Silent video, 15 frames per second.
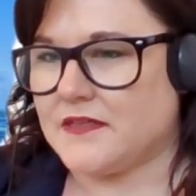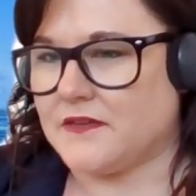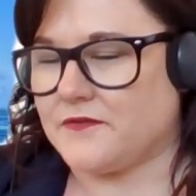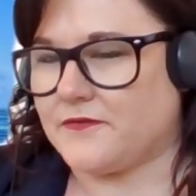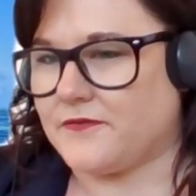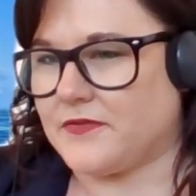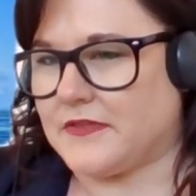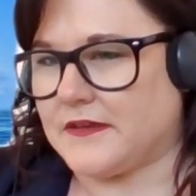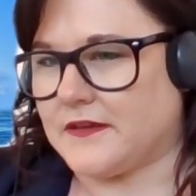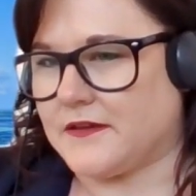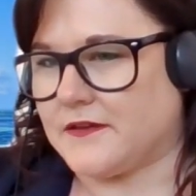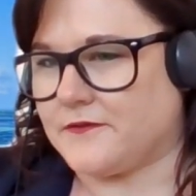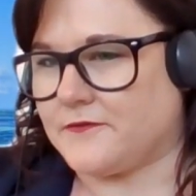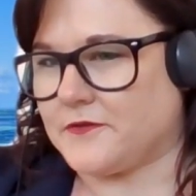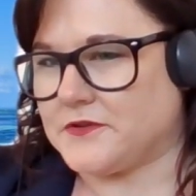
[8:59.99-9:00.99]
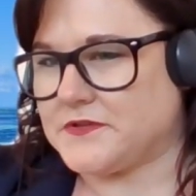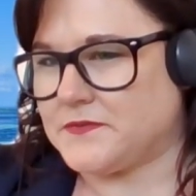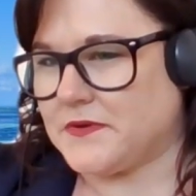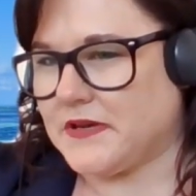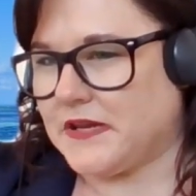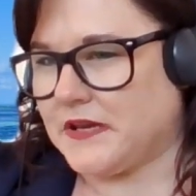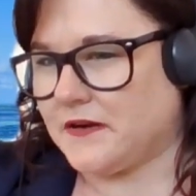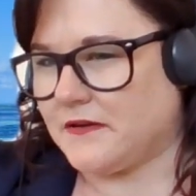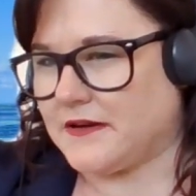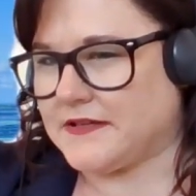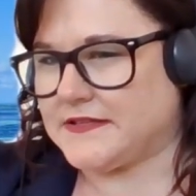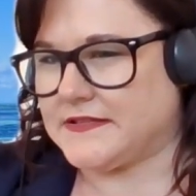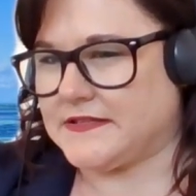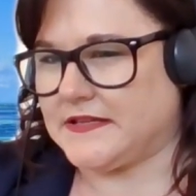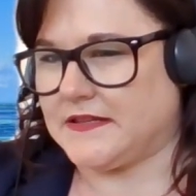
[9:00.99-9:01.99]
the first one here I
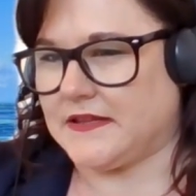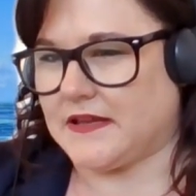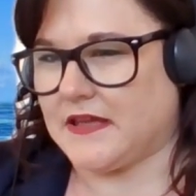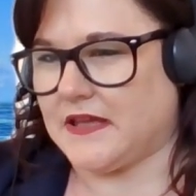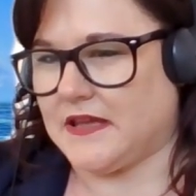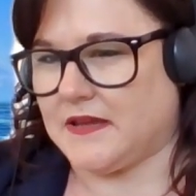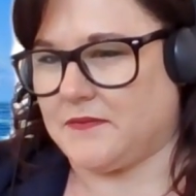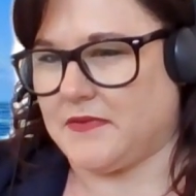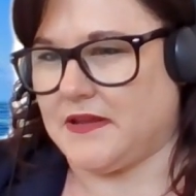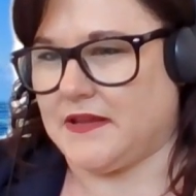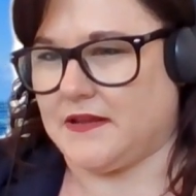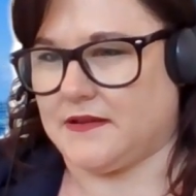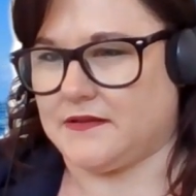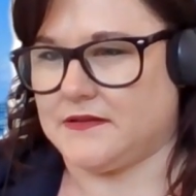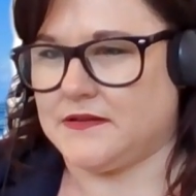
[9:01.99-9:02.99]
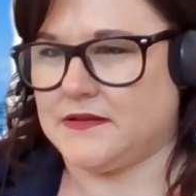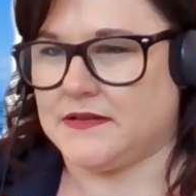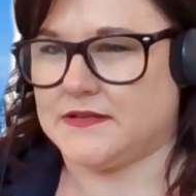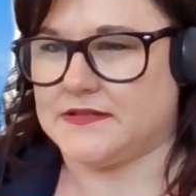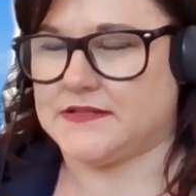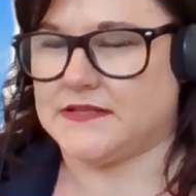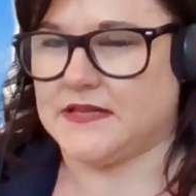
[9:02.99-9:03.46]
see that came in is